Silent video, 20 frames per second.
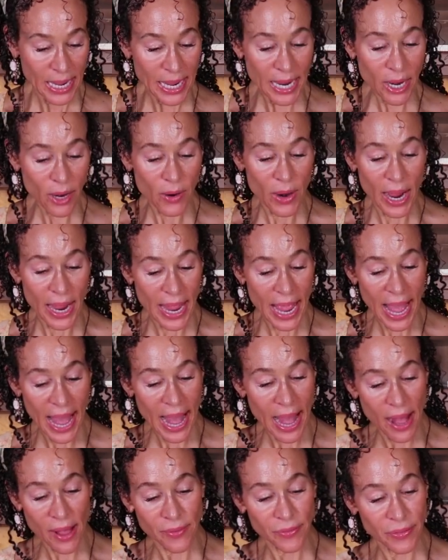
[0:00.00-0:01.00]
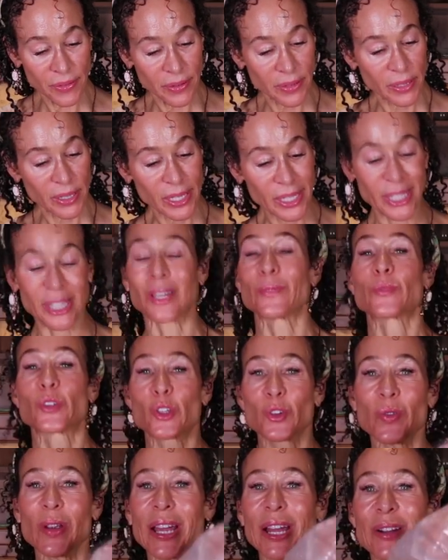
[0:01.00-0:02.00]
Here I have some
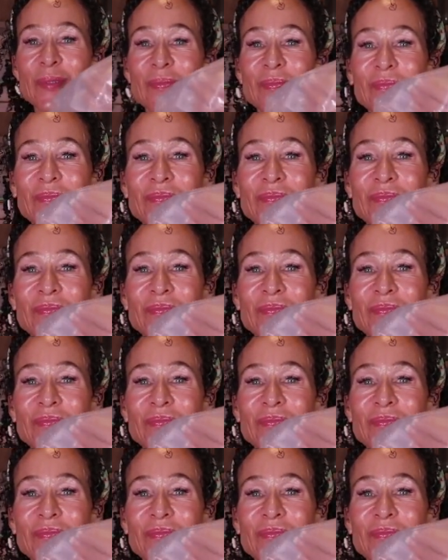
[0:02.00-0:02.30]
shrimp.